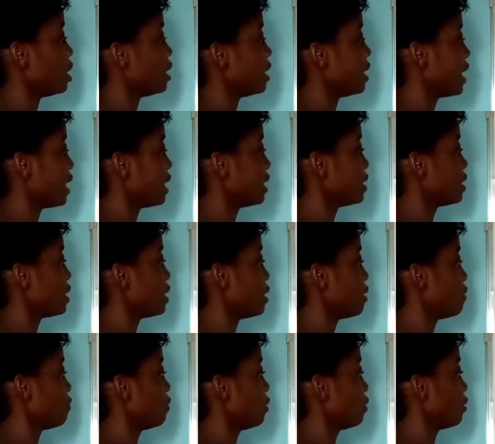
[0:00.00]

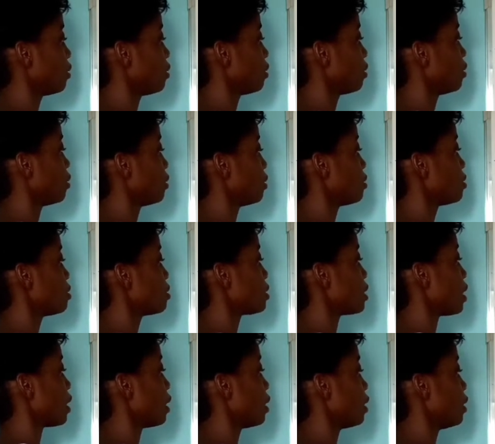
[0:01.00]
negative
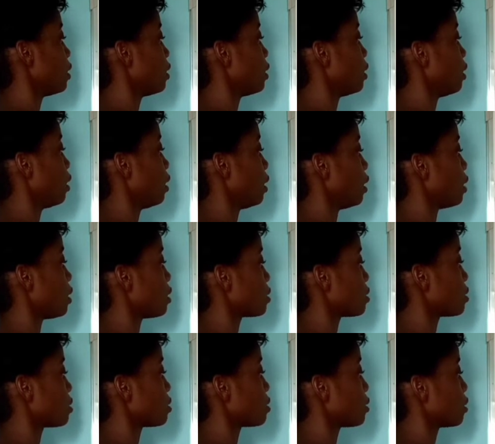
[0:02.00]
sine
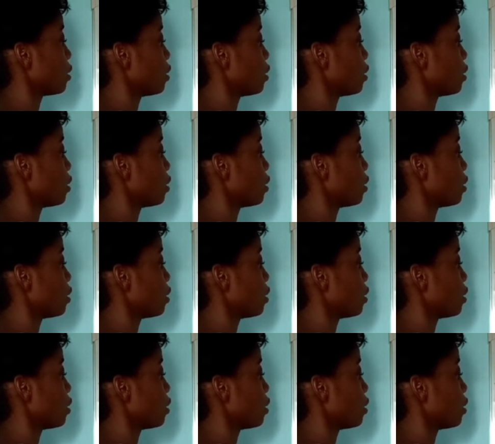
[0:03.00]
x.